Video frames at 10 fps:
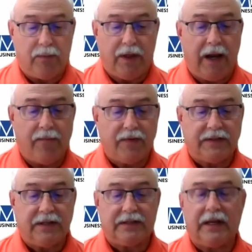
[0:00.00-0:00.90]
with an
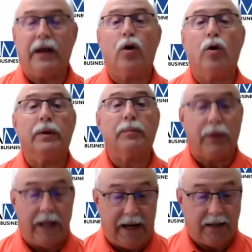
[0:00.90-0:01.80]
emphasis on urban
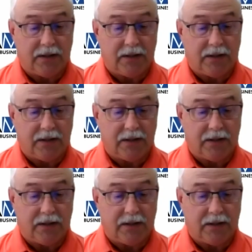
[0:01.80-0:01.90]
planning.